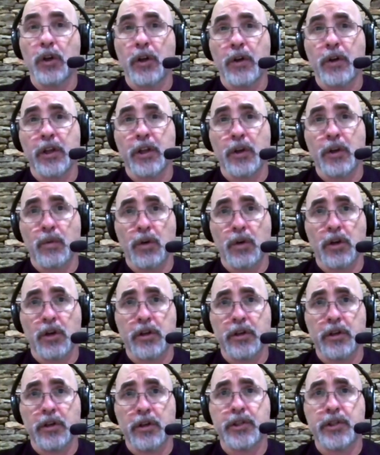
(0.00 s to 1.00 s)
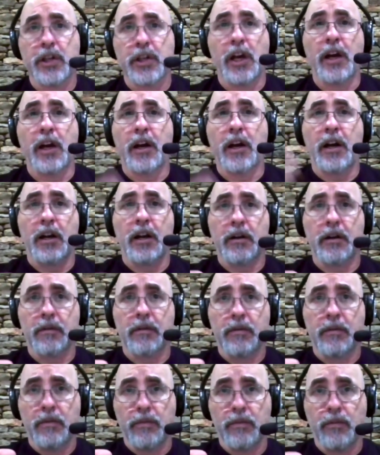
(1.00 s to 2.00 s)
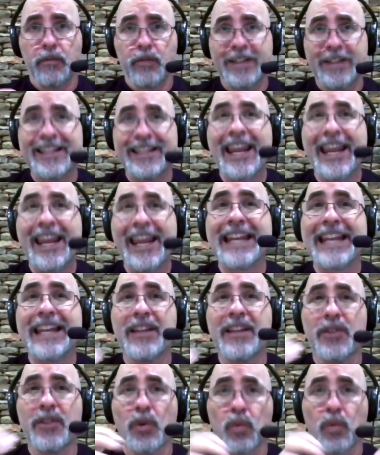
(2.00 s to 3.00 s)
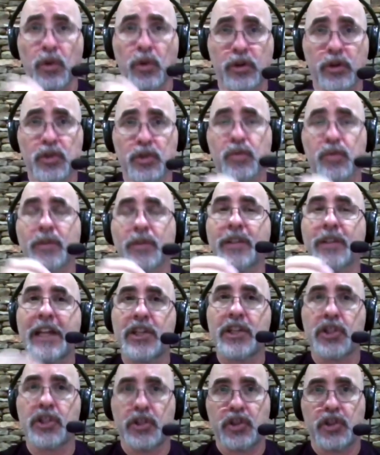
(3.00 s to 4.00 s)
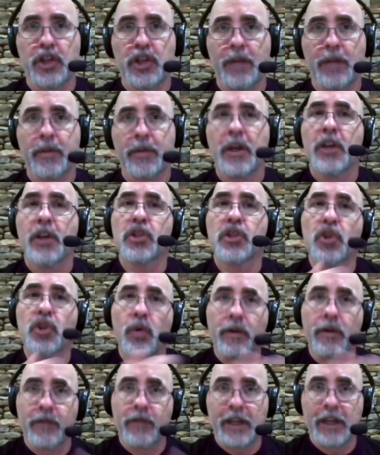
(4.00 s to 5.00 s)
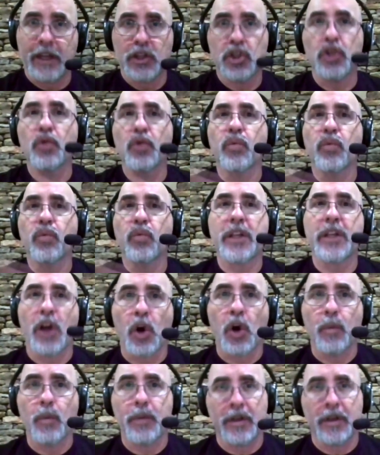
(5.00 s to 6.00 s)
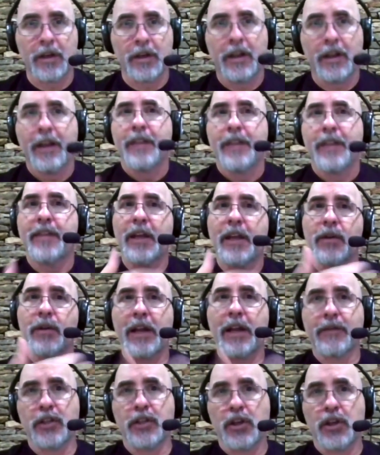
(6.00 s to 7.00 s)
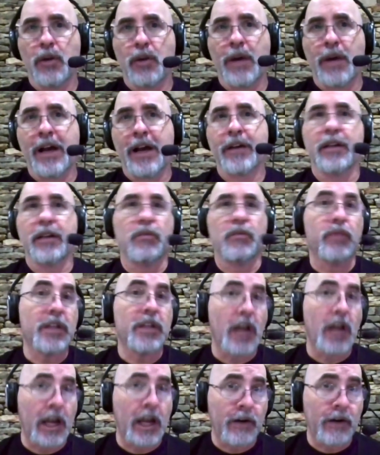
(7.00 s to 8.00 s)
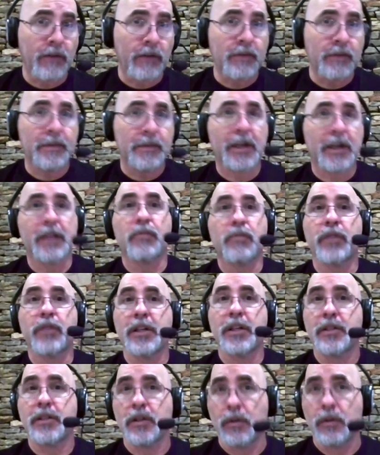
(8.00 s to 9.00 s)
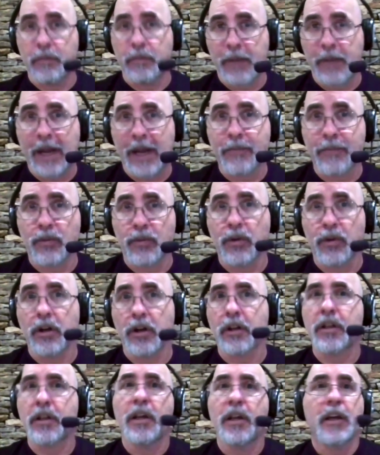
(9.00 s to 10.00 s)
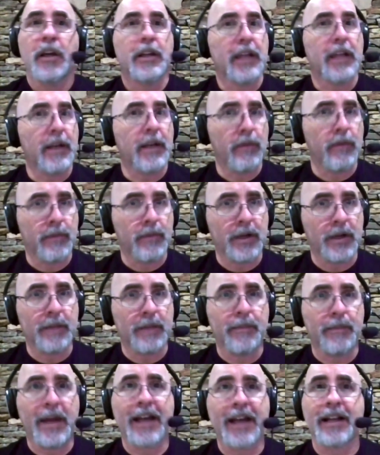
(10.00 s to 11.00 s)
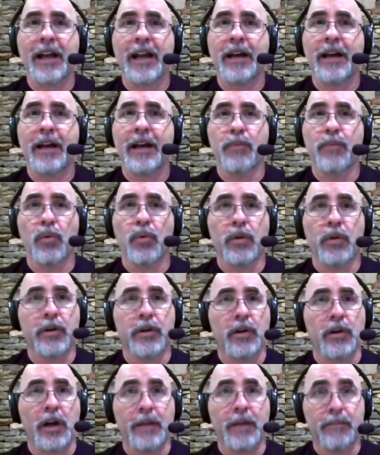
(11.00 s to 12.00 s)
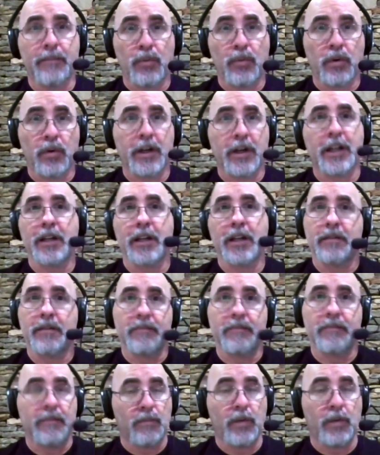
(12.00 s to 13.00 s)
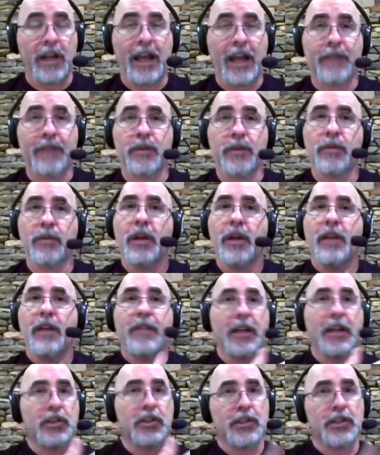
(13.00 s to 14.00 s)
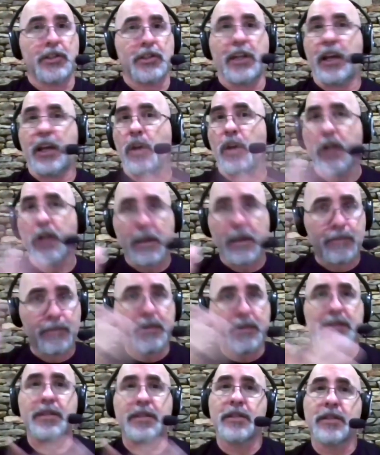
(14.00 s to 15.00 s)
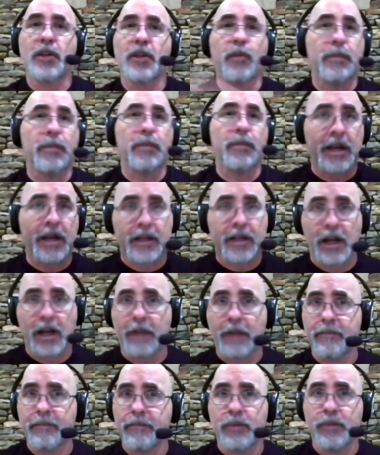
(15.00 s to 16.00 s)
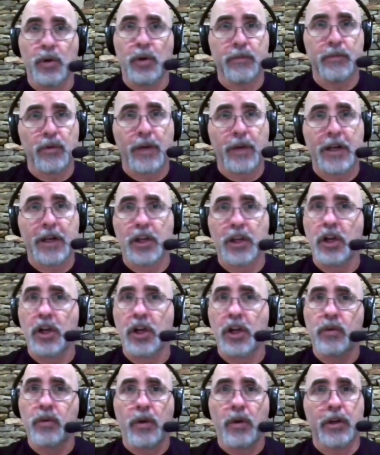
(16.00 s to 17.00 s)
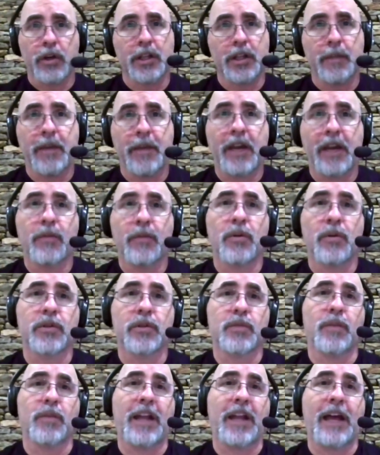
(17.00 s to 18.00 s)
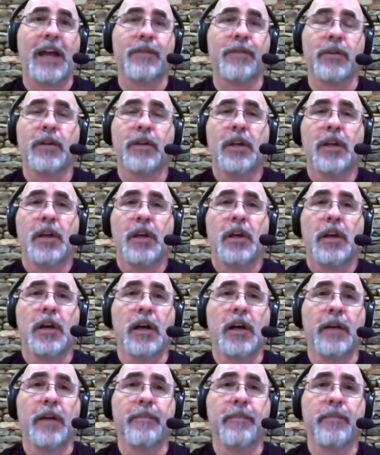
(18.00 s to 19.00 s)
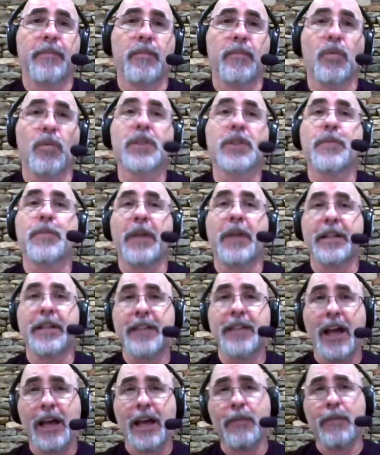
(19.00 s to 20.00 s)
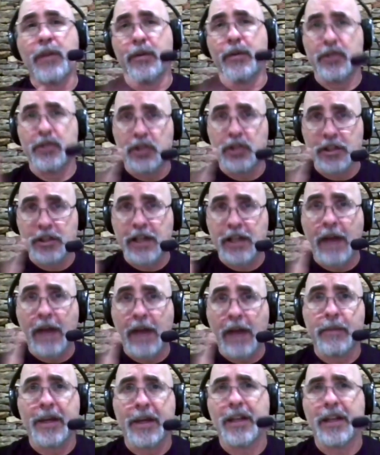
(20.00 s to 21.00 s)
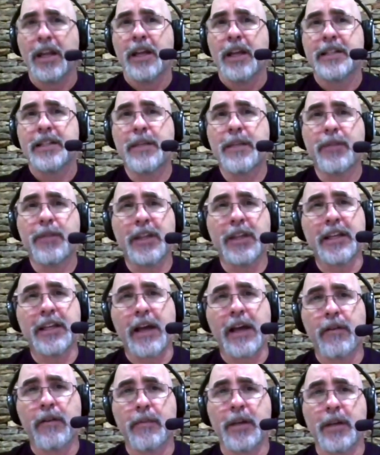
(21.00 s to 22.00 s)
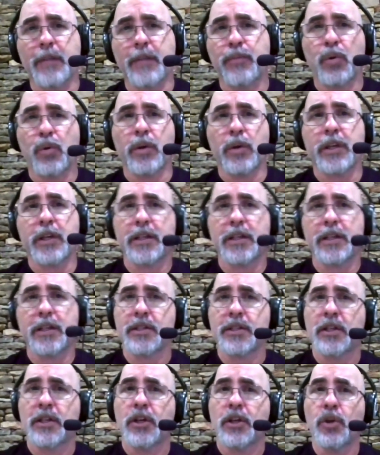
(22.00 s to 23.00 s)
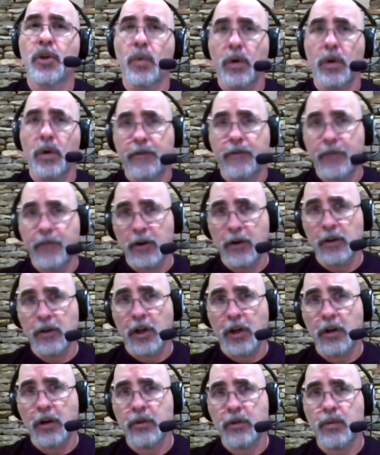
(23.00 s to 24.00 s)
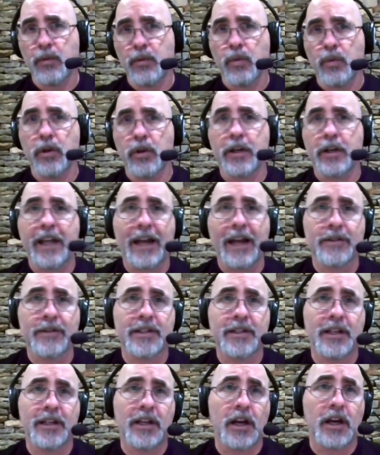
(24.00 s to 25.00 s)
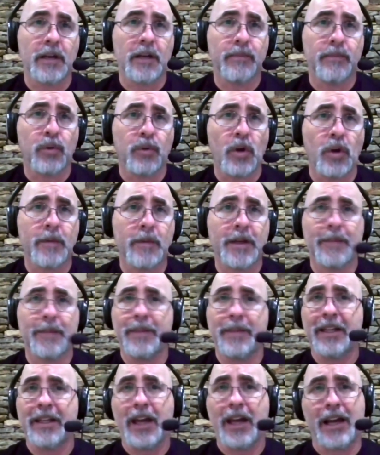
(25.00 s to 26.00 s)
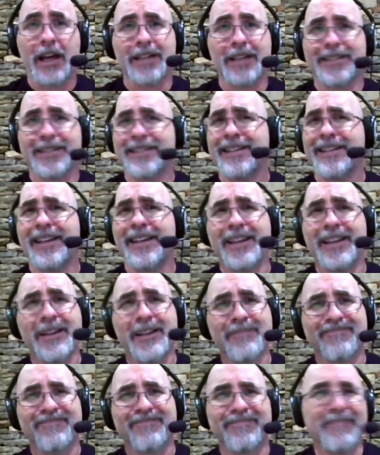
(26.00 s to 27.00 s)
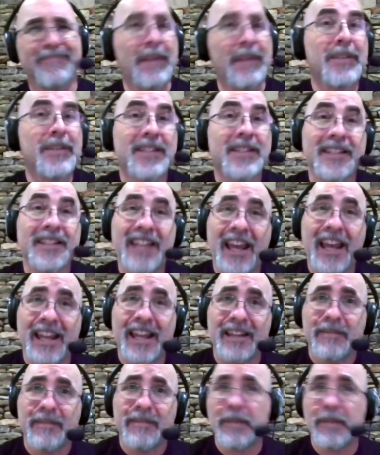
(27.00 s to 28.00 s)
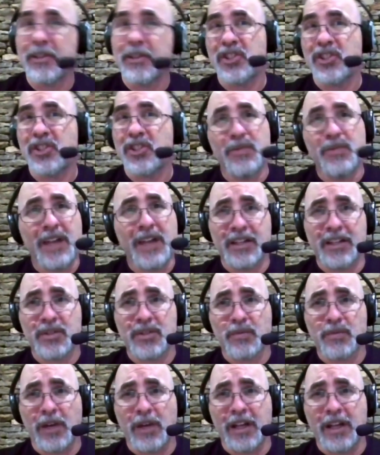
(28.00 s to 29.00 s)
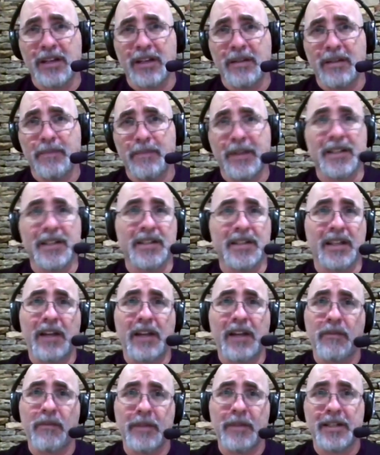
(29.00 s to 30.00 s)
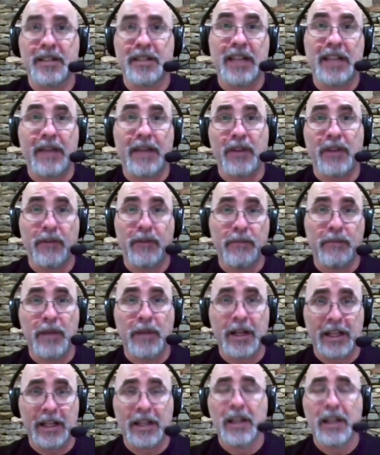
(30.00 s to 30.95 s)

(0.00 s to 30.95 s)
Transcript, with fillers: their workers are retaining the workers' relationship. So, if they do reopen, they don't have to go out and rehire everybody, redo paperwork, get everybody back on board and onboarding and what have you. They can just say, okay, business is open back up boom, you're ready to go. You're already in the payrolls and what have you. Um, once upon a time, when it was just government, typically government employees who were furloughed weren't counted in unemployment because maybe it's a day, maybe it's two days, right? Because the government doesn't have enough money.